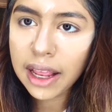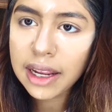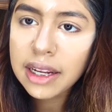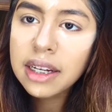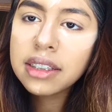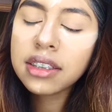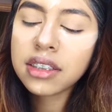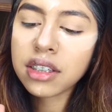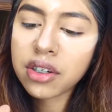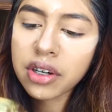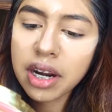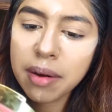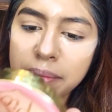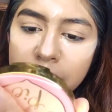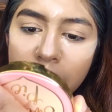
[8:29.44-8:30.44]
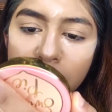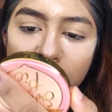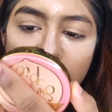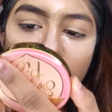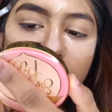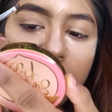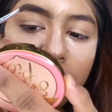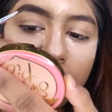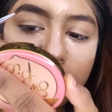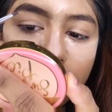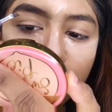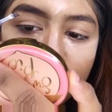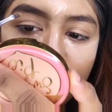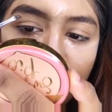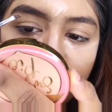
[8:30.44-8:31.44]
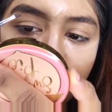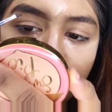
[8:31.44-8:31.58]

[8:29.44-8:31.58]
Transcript: Instagram brows. I said insta brow